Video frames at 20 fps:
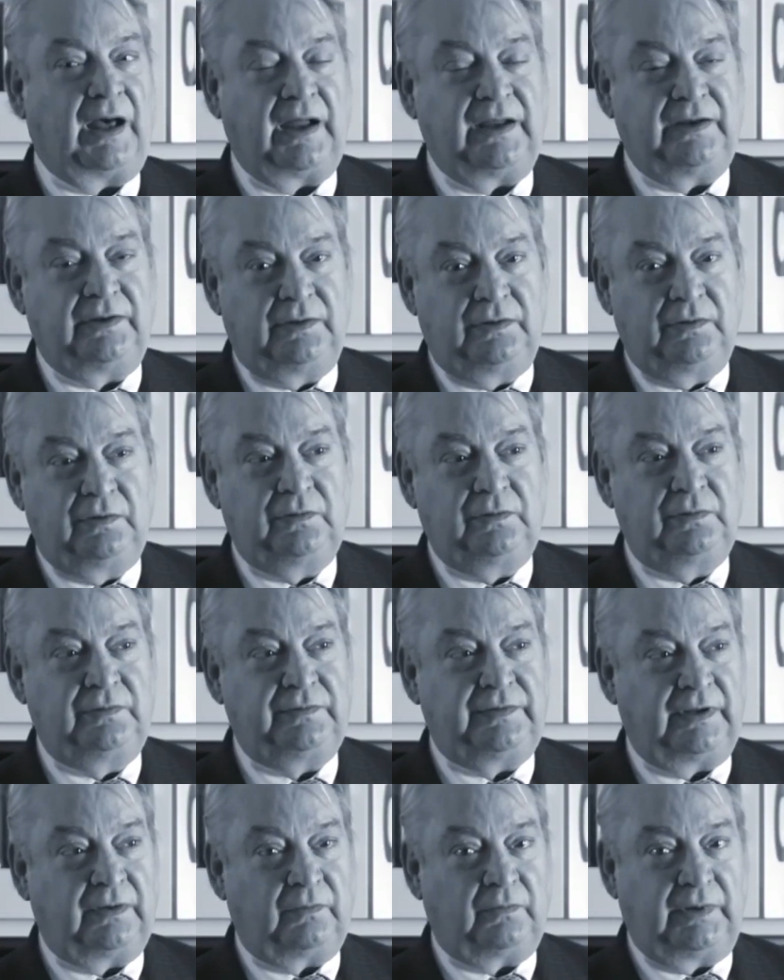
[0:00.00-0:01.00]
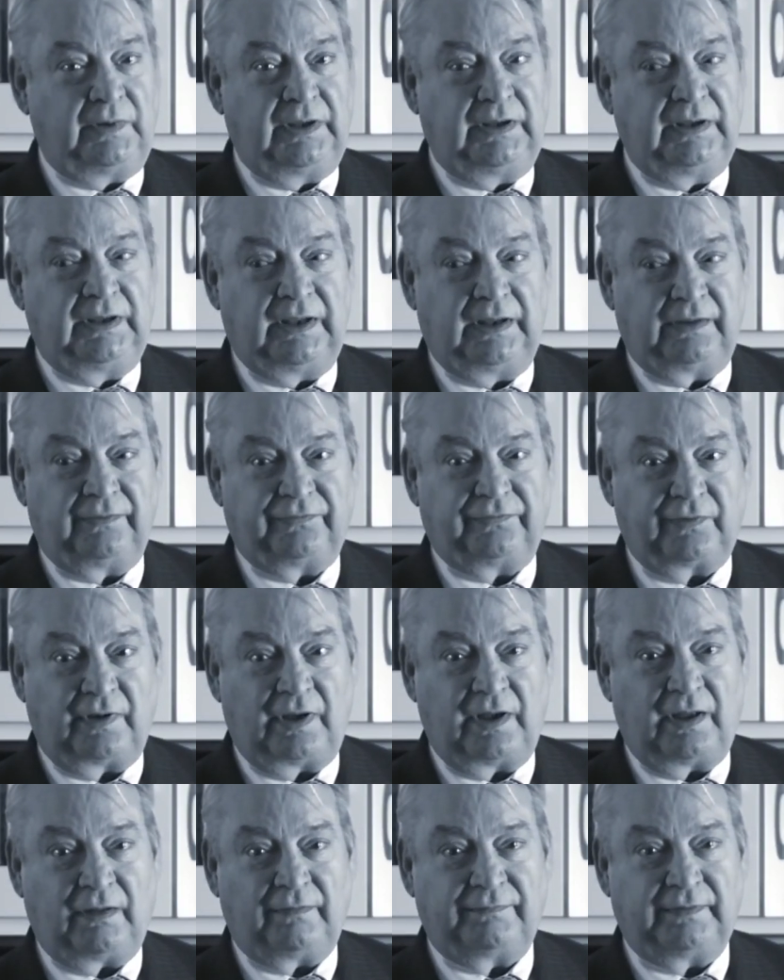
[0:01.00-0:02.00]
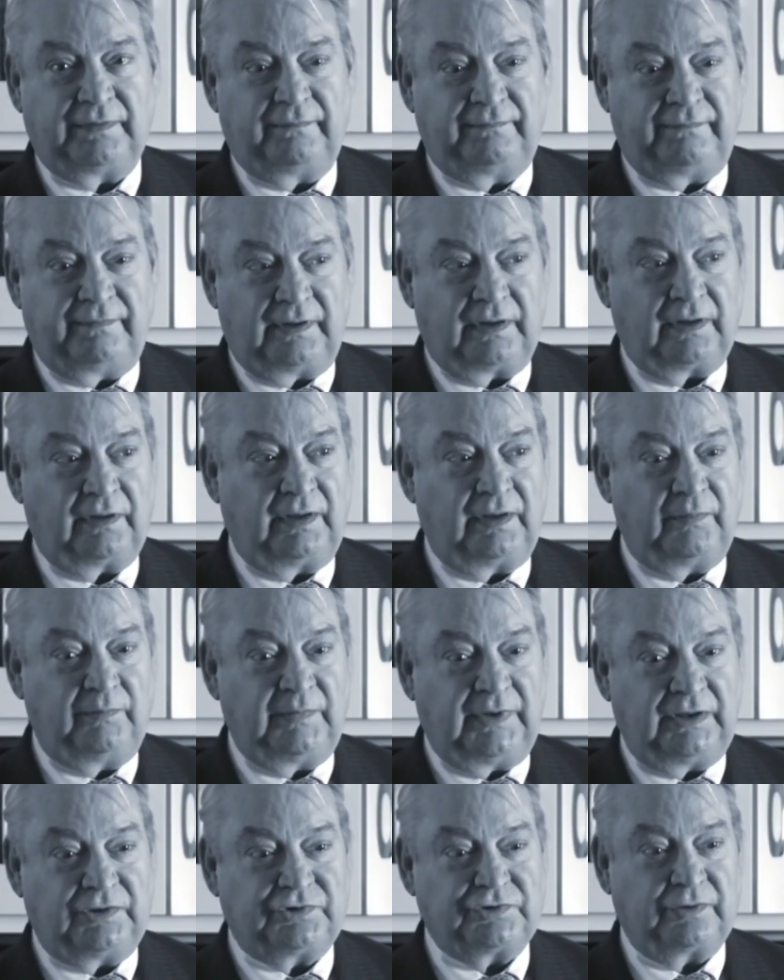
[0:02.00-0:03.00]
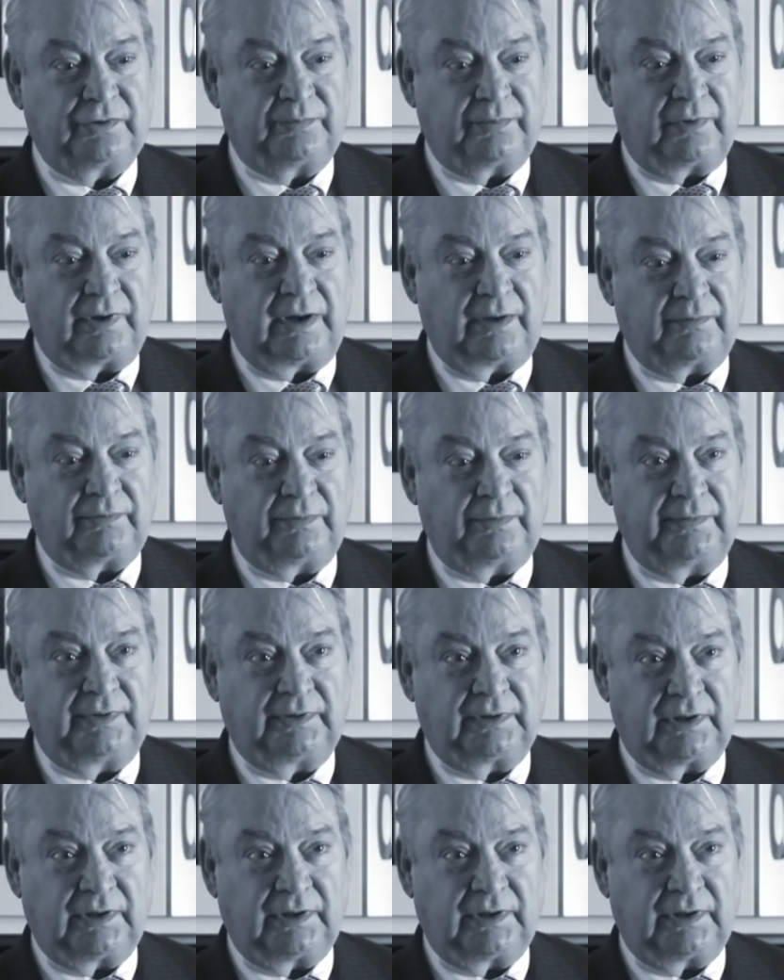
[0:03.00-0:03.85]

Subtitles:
I knew that we had solved a very major problem in